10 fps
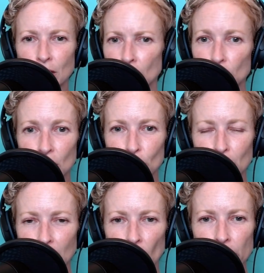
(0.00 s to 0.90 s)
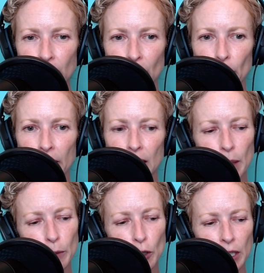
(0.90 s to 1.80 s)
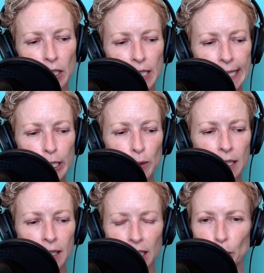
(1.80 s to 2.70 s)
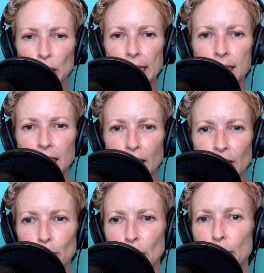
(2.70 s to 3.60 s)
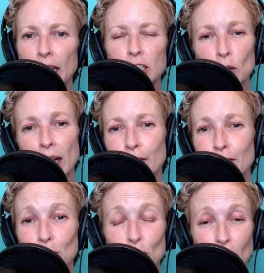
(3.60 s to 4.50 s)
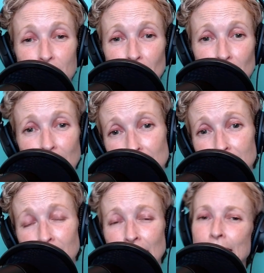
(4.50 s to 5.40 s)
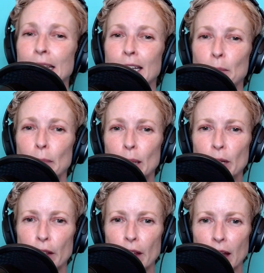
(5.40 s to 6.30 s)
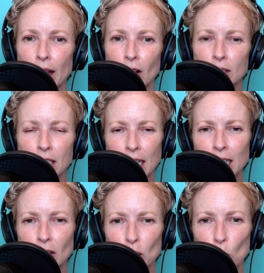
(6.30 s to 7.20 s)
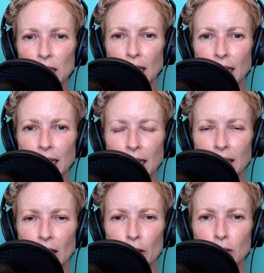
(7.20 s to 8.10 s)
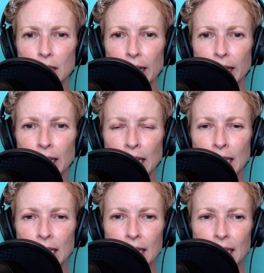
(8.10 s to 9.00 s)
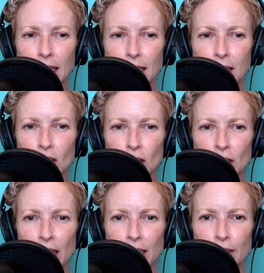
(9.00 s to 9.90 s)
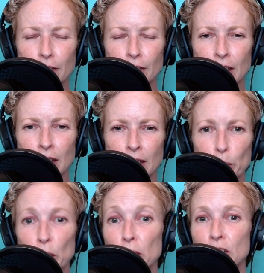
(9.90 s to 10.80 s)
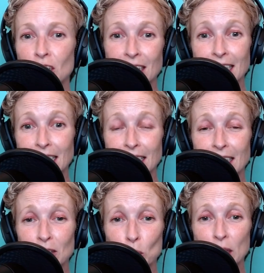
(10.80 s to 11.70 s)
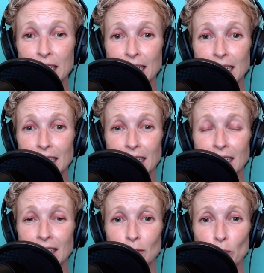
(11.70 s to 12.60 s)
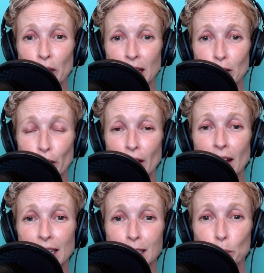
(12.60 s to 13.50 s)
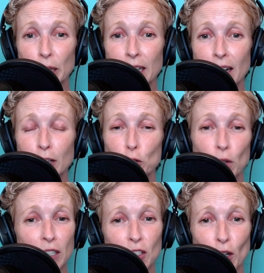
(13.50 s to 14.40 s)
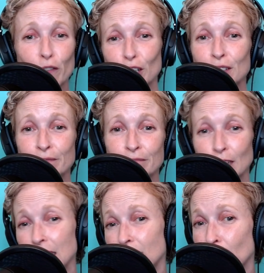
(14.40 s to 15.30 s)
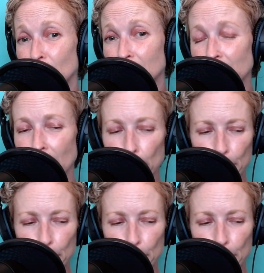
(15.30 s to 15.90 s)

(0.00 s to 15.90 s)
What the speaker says: just really hard for them. And then maybe you're going to decrease the complexity of it. Maybe I don't have them cross their legs. Maybe they are standing on the one leg and the other leg is just kind of perched in, squeezing in the inner thighs, but not crossed over, right? Something like that.